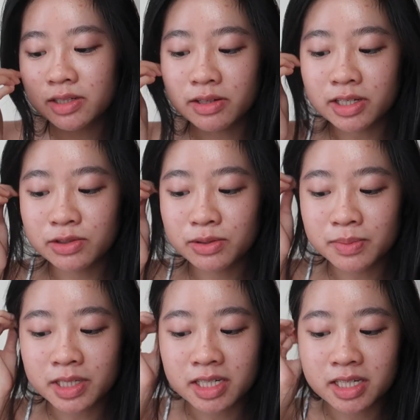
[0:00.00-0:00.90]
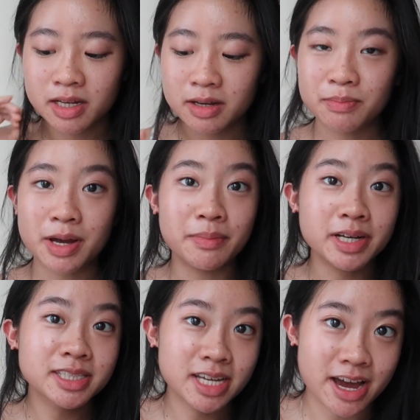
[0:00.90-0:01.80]
So these would be my
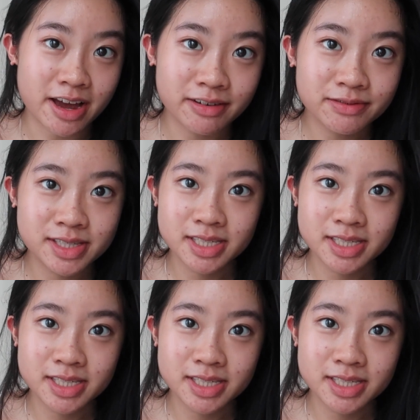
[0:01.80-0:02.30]
must-haves,